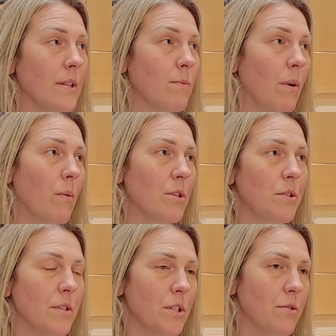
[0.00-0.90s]
is what we're
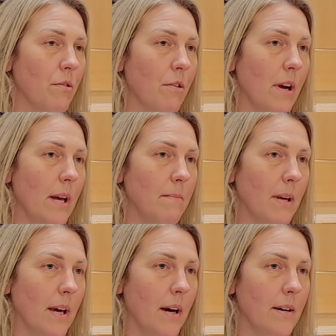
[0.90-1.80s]
choosing to create
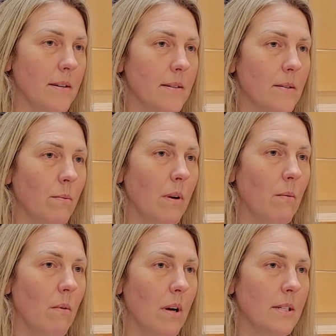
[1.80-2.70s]
because we
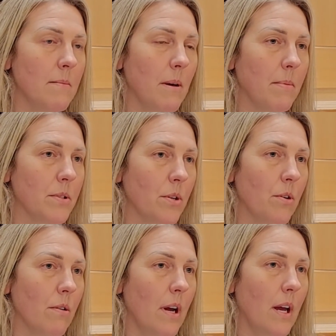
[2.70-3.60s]
want to be able to
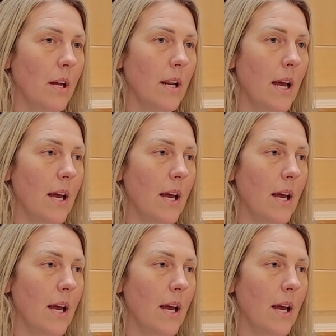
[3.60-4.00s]
create